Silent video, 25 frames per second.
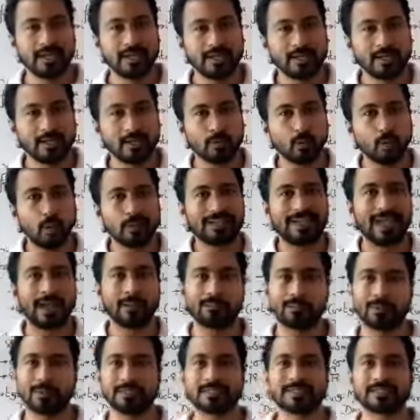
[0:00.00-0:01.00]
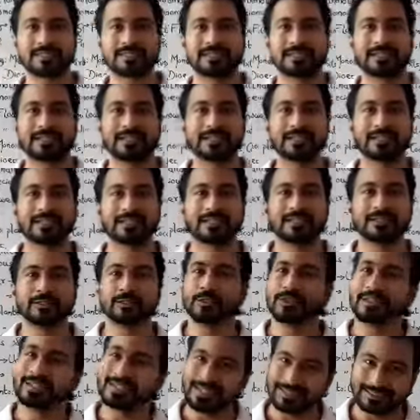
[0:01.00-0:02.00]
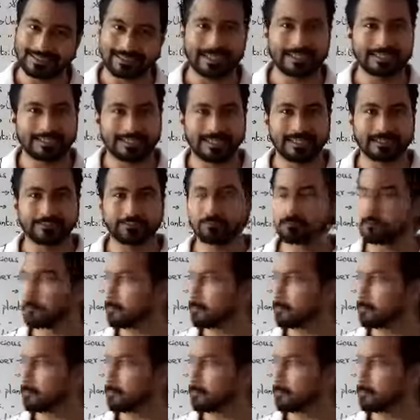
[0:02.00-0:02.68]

Now what happens during at that time?